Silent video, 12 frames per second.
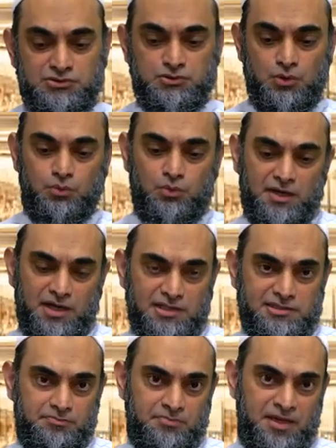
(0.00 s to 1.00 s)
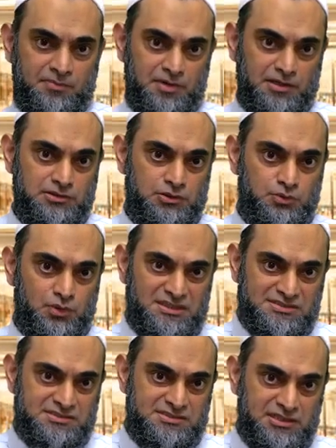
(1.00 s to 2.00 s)
So, what are the people who
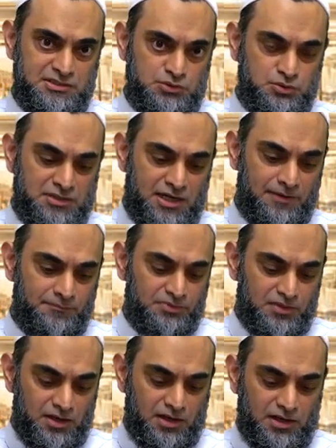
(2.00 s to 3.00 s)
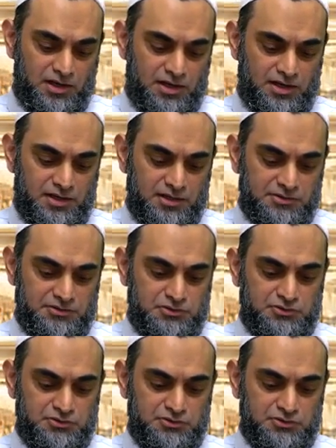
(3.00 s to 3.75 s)
are stick to the uh,